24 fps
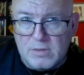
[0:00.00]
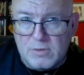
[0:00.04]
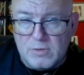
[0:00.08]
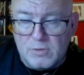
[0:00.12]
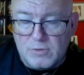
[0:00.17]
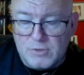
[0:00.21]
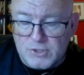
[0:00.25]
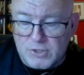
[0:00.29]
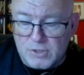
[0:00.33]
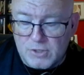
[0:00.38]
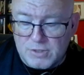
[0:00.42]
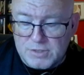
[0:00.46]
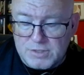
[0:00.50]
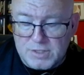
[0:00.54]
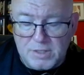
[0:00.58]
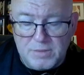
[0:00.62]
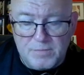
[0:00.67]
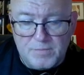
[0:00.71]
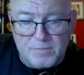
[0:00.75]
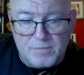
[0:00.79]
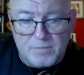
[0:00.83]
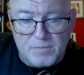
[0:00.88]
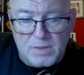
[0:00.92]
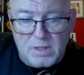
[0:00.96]
New Jersey.
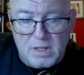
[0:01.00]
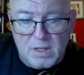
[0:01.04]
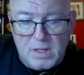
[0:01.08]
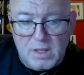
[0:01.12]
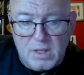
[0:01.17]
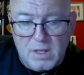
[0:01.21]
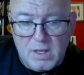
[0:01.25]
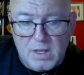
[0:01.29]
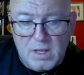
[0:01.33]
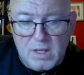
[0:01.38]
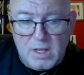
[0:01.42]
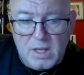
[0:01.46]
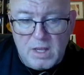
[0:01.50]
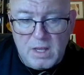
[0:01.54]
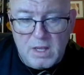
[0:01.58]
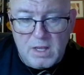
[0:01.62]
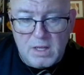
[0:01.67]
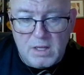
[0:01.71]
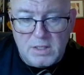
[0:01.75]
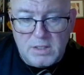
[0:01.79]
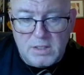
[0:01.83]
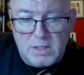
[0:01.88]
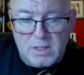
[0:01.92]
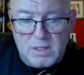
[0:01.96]

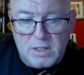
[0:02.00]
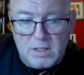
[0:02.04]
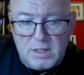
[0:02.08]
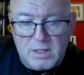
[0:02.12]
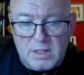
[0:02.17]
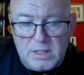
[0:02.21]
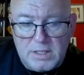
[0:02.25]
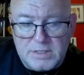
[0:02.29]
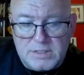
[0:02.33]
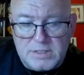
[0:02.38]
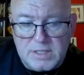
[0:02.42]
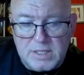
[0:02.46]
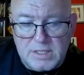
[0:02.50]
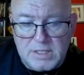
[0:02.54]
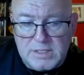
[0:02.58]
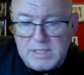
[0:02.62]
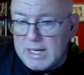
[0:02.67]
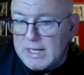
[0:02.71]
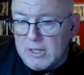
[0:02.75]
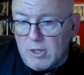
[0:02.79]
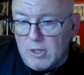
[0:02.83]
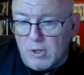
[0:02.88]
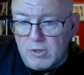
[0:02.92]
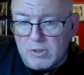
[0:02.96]
And it's a
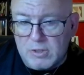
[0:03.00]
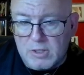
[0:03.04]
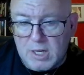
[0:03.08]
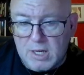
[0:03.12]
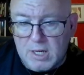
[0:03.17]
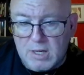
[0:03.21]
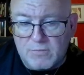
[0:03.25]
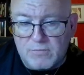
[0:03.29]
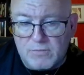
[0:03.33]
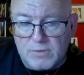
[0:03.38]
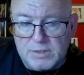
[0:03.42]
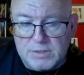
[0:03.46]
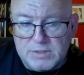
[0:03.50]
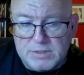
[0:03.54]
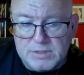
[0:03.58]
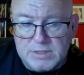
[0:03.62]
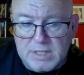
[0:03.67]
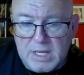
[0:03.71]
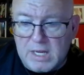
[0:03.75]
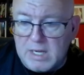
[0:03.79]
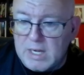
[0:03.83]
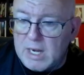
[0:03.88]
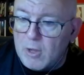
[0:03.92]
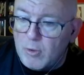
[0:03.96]
day-long conference,
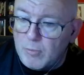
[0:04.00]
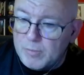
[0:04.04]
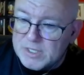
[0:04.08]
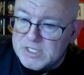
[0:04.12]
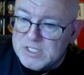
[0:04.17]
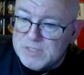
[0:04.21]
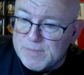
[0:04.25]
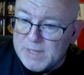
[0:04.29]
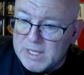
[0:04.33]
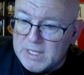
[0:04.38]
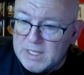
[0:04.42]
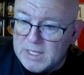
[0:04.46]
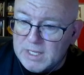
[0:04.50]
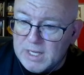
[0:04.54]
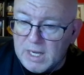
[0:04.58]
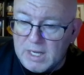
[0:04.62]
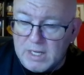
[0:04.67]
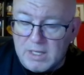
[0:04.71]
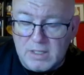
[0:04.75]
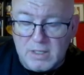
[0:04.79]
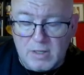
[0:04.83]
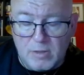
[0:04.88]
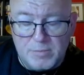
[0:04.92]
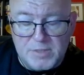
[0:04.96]
and I'll be speaking
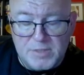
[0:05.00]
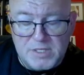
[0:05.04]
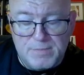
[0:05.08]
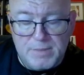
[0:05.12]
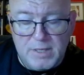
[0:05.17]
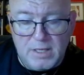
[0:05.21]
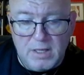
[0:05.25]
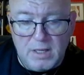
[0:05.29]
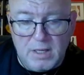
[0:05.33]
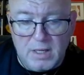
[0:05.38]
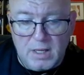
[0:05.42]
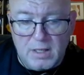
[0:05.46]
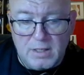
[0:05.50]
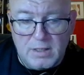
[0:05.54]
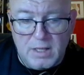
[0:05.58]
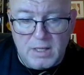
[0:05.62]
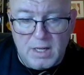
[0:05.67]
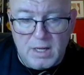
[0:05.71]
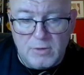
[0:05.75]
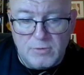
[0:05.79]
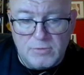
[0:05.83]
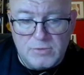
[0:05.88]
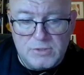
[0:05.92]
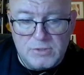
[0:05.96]
at it. I'll be speaking on
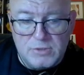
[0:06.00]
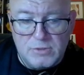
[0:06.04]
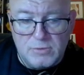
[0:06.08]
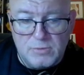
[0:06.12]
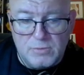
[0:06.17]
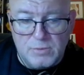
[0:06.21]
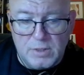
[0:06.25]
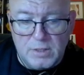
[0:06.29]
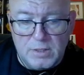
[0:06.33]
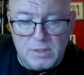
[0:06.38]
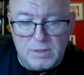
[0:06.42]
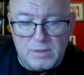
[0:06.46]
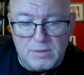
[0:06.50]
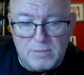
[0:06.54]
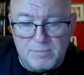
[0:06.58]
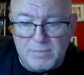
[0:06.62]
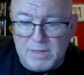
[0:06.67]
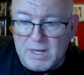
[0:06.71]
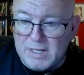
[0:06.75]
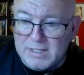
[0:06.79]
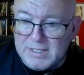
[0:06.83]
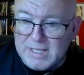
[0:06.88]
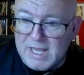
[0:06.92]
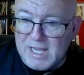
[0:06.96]
how to
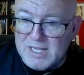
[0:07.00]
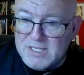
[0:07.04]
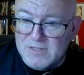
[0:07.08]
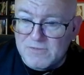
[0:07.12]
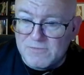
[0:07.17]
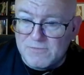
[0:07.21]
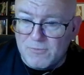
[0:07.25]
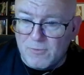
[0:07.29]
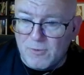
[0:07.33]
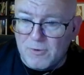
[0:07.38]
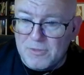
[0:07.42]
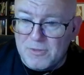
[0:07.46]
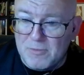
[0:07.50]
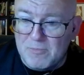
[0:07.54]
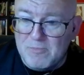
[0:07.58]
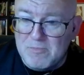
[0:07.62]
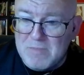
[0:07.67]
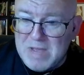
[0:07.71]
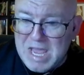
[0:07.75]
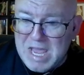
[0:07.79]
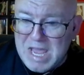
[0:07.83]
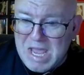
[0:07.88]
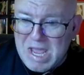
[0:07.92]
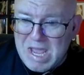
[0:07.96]
podcast for the
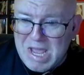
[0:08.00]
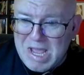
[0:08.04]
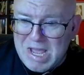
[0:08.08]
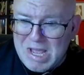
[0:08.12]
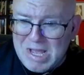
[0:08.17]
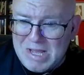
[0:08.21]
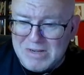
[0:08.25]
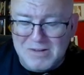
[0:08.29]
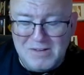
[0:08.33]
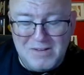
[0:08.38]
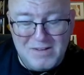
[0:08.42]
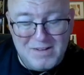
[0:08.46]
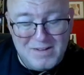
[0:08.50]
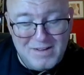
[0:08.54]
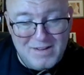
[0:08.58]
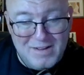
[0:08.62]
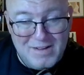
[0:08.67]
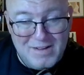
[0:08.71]
man.